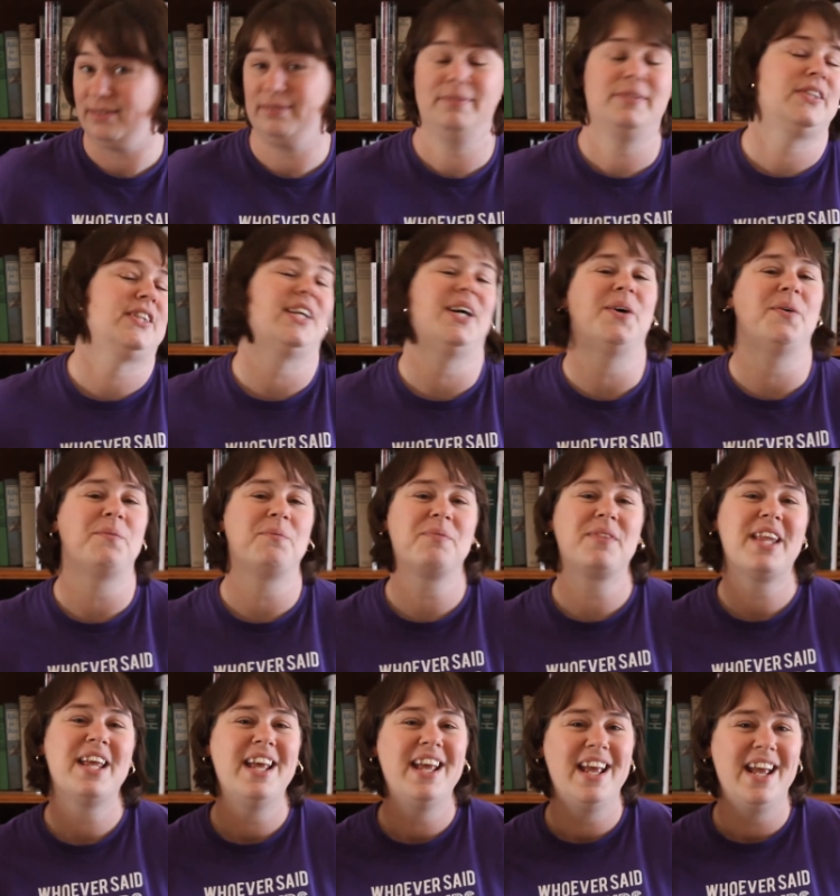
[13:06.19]
So
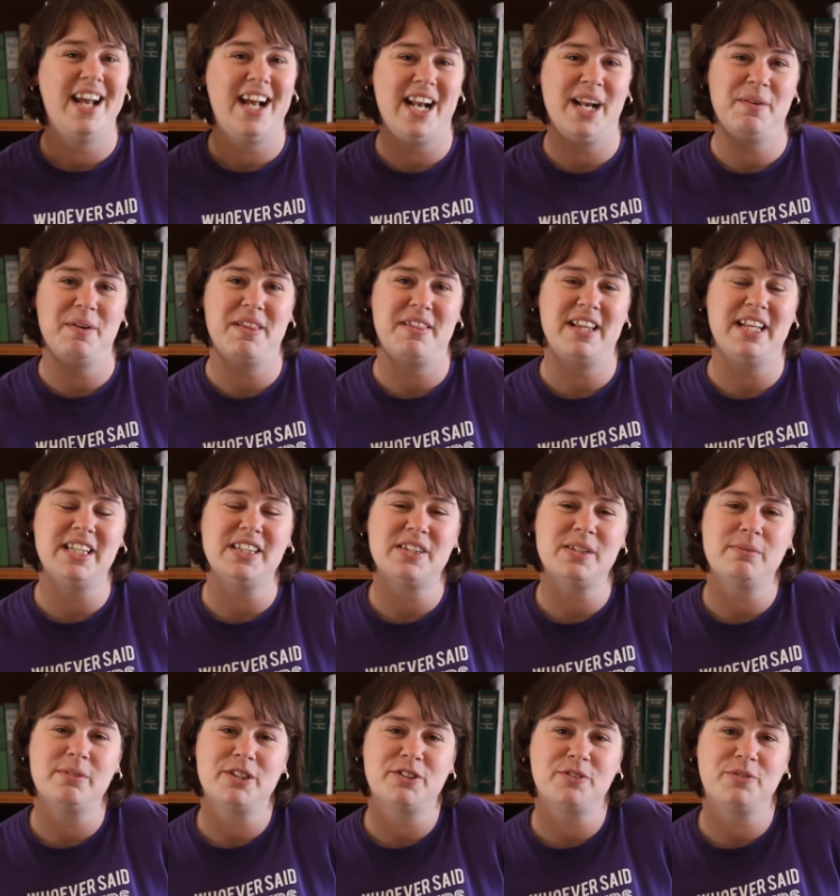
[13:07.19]
anyway, thank you
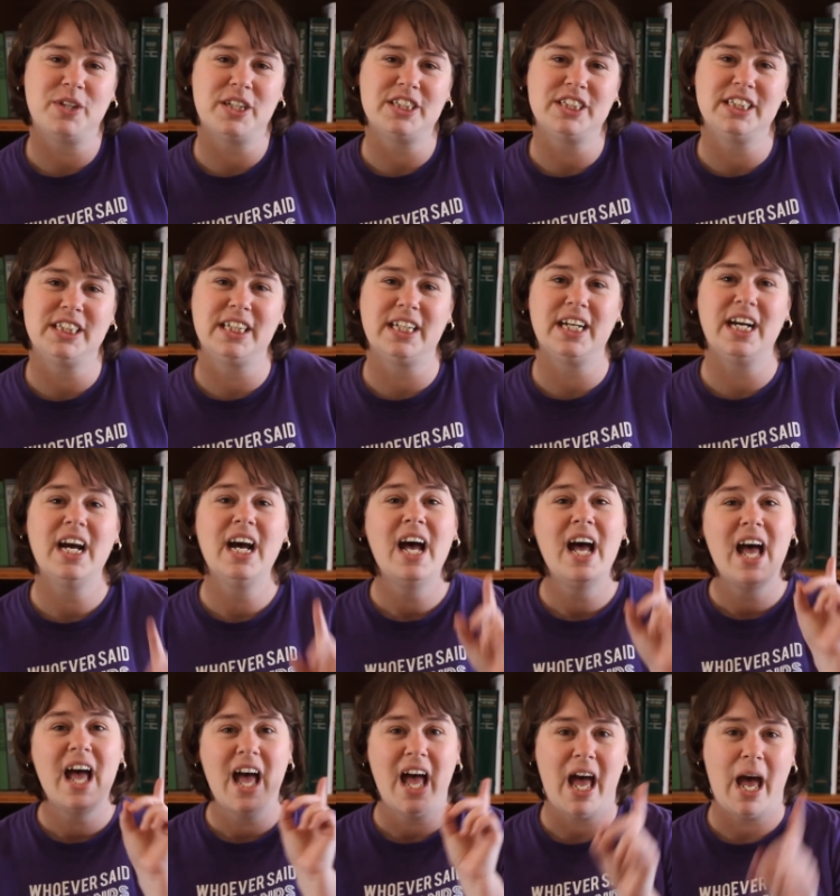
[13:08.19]
so much for watching.
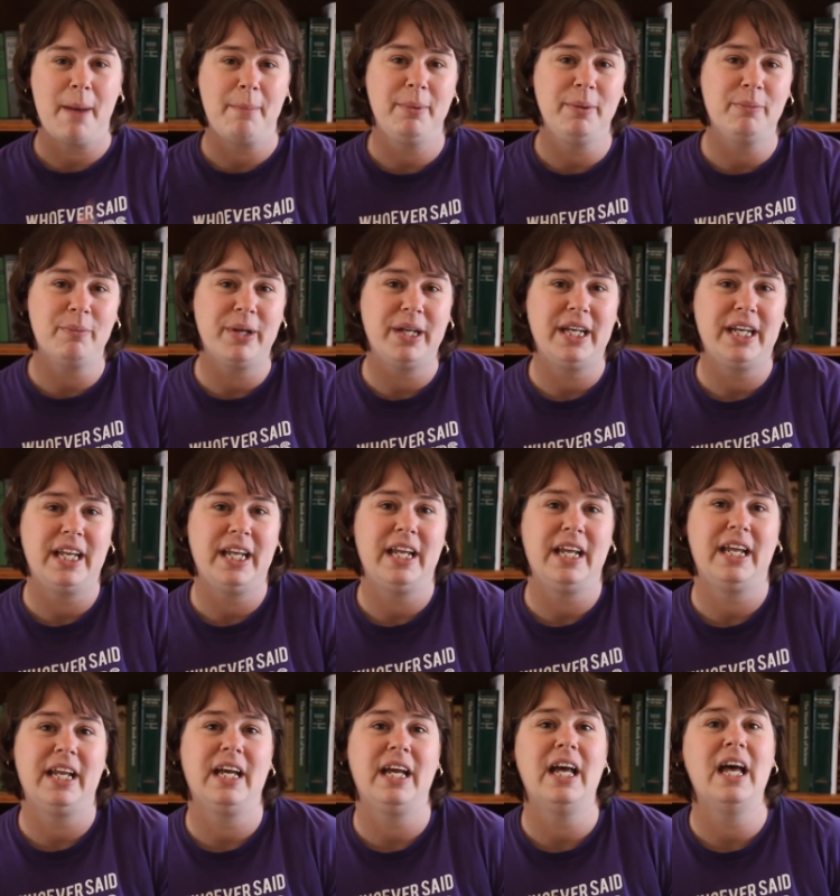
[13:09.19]
Happy
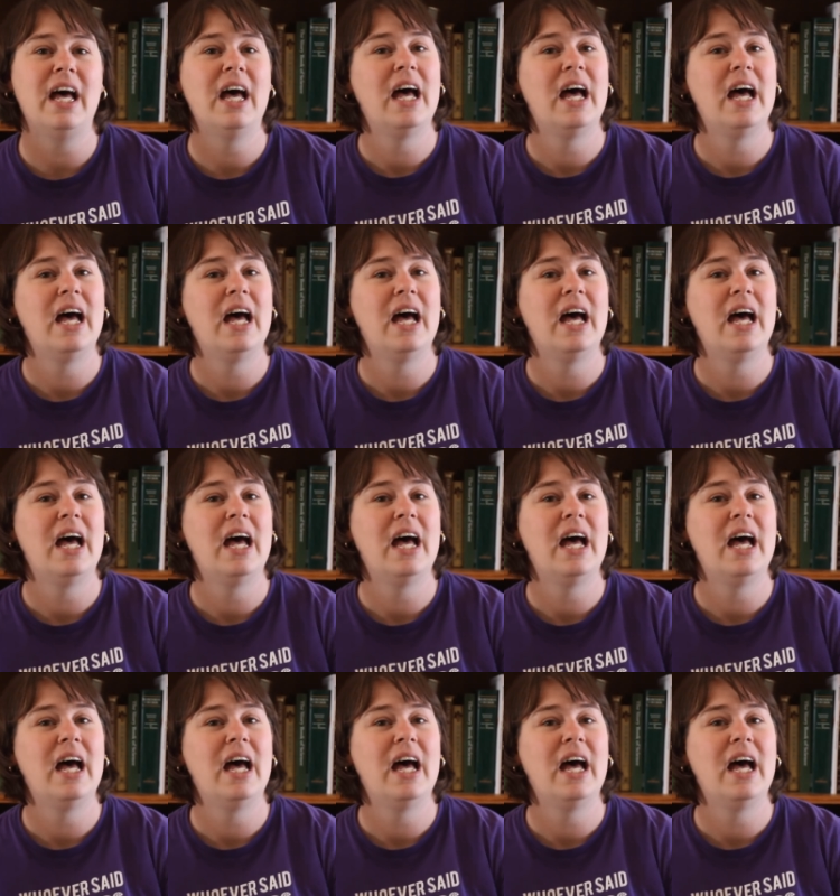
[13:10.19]
reading.